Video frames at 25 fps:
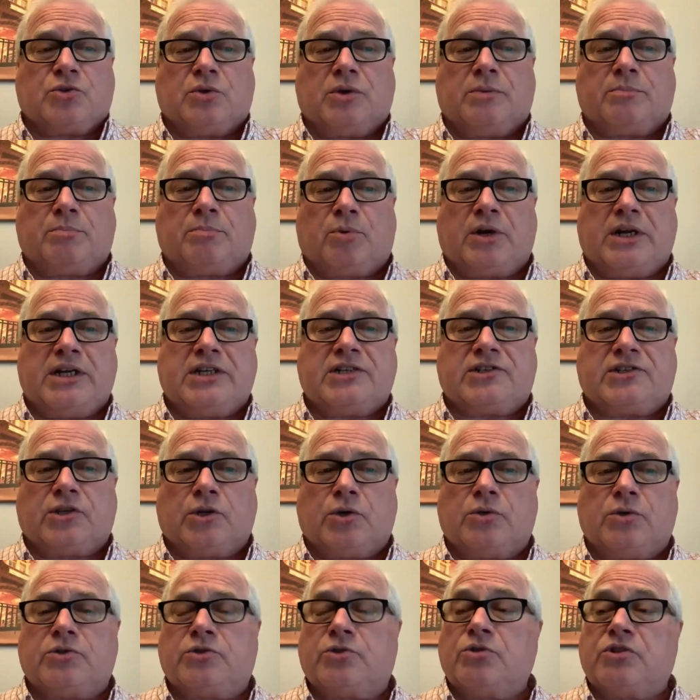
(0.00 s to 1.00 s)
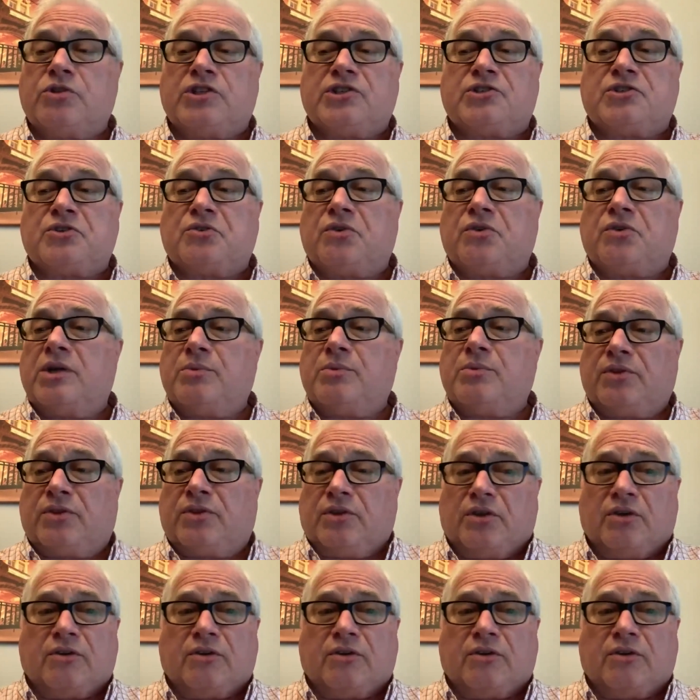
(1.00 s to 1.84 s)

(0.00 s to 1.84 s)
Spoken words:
to embrace those who disagree with